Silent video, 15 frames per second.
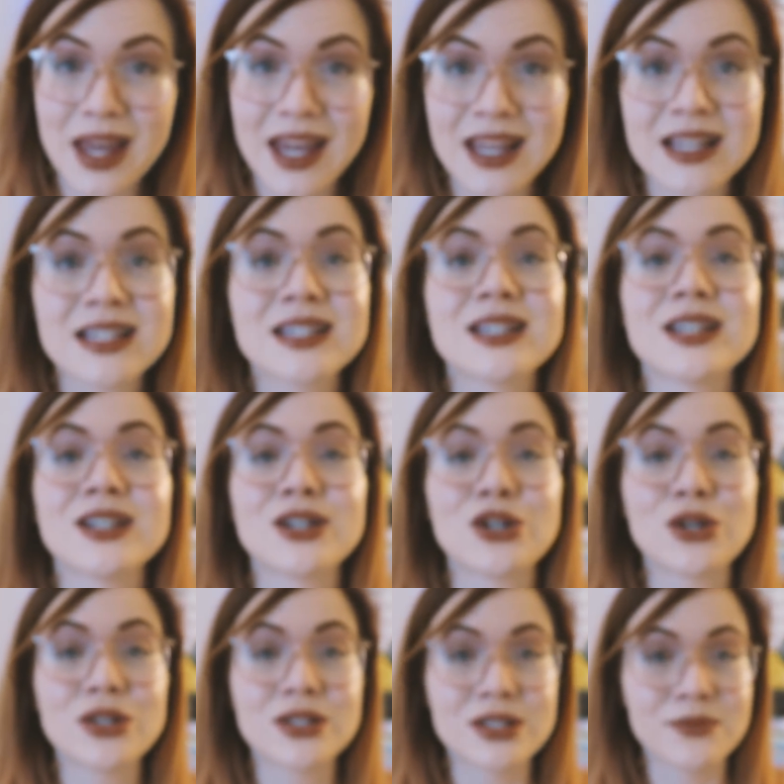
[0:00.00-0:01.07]
It's
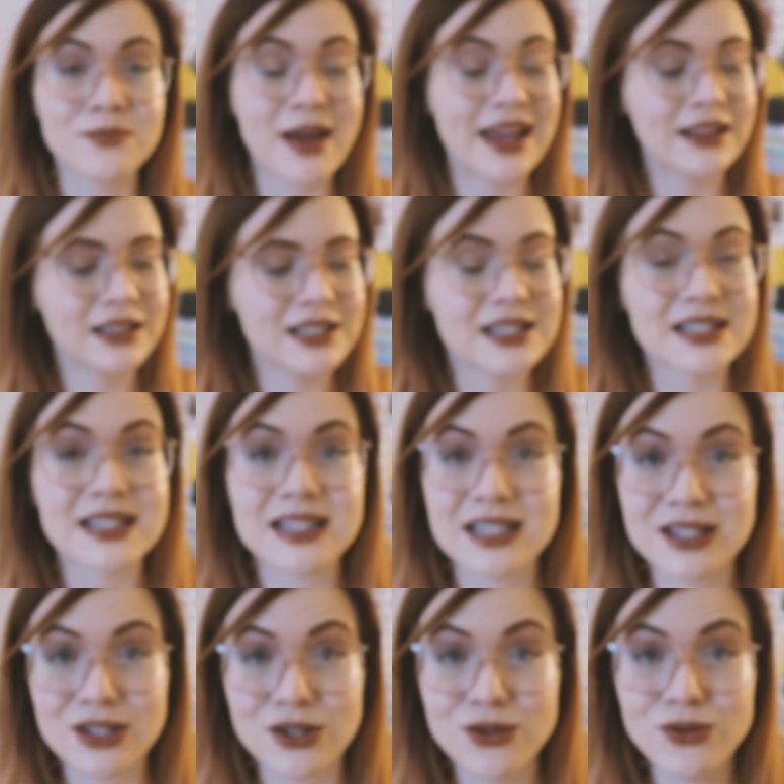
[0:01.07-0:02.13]
the
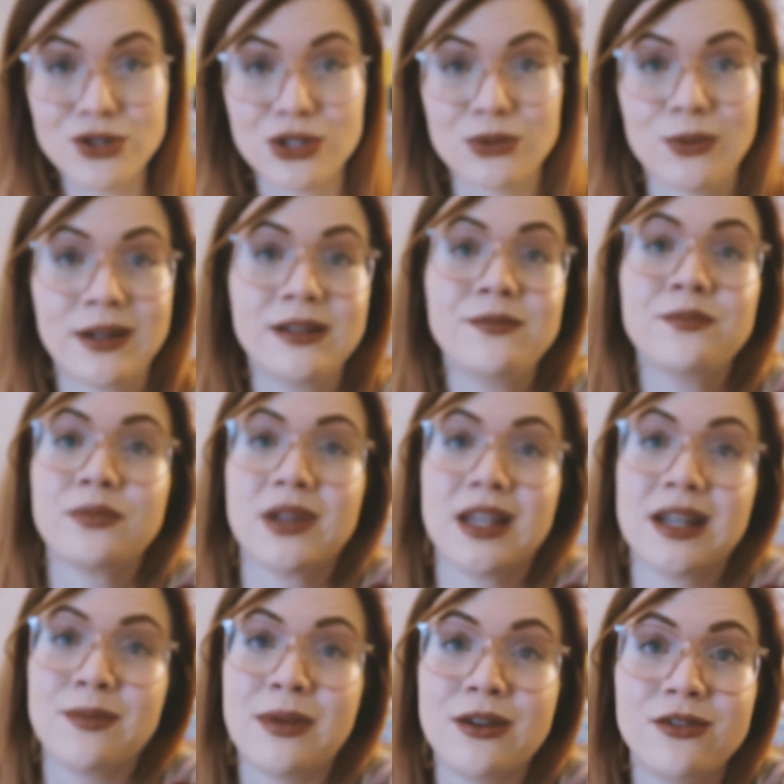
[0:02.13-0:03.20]
manliest, the hugest one,
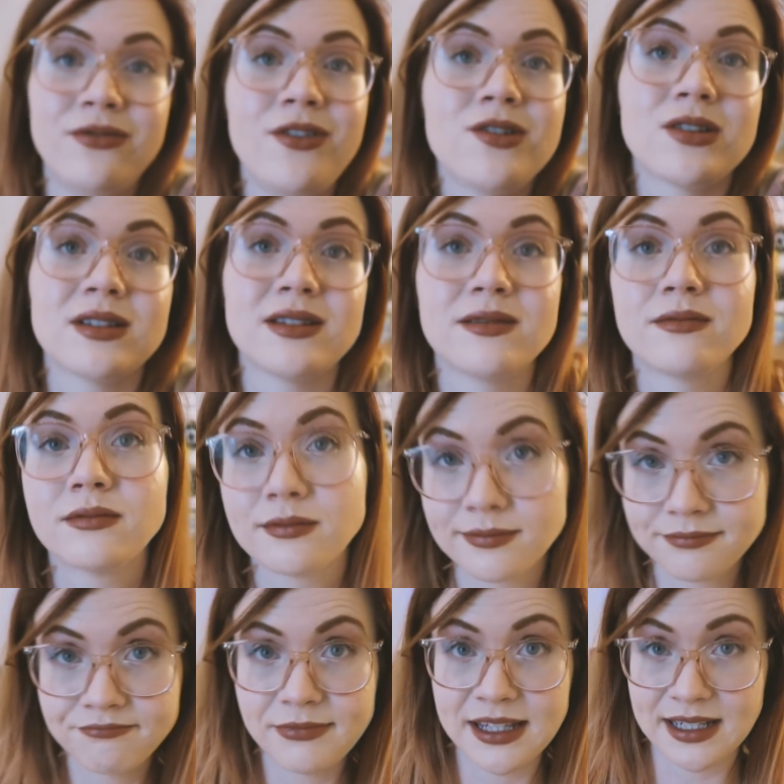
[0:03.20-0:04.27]
and I'm out of focus.
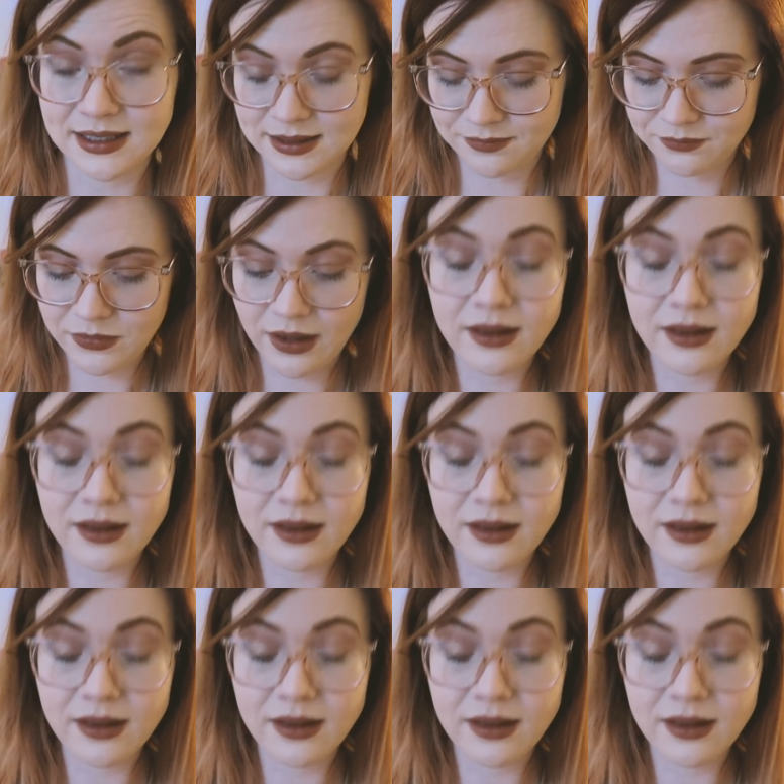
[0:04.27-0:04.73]
Yes.